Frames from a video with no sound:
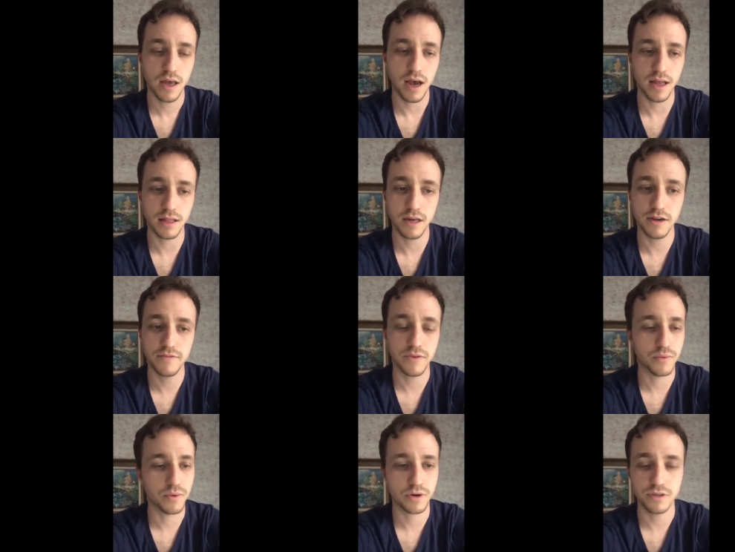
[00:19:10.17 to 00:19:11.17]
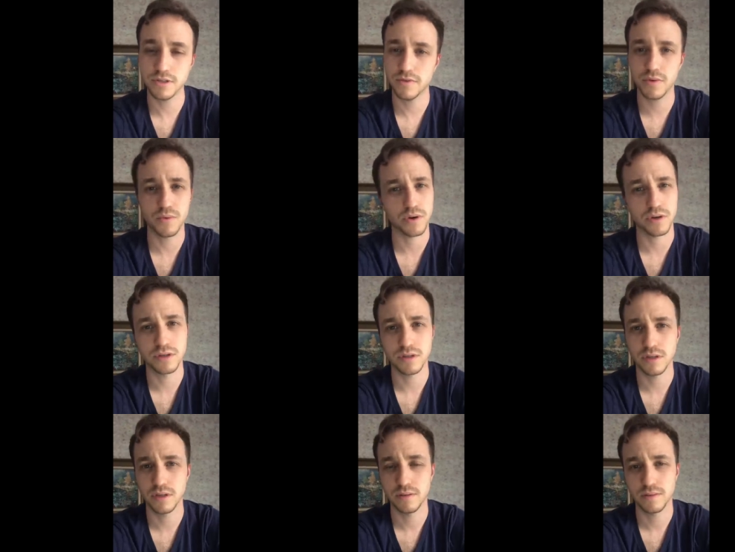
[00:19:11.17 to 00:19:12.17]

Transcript: I love the worst of the worst.